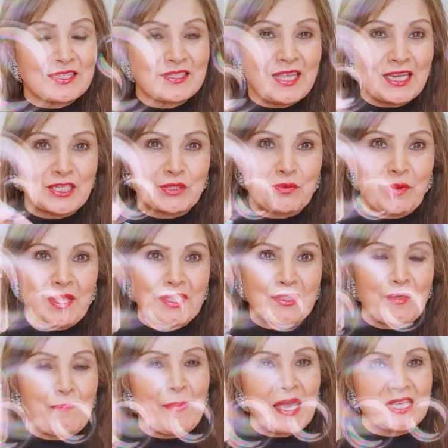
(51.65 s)
that's where
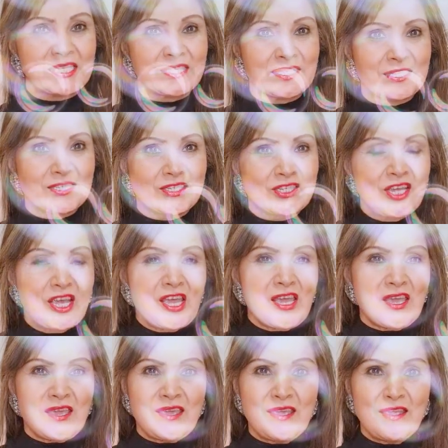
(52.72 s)
the message
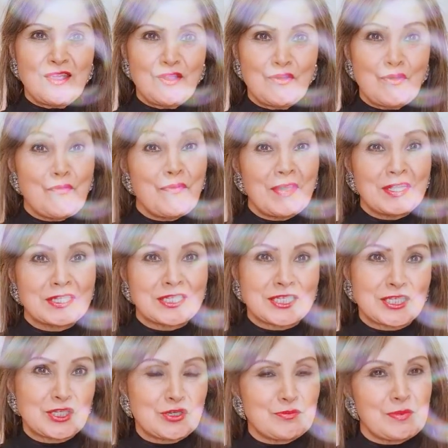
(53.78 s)
he reveals
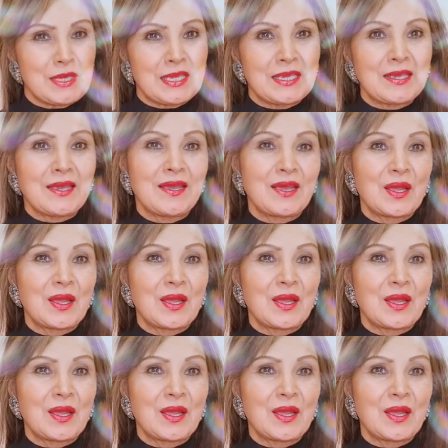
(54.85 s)
to me.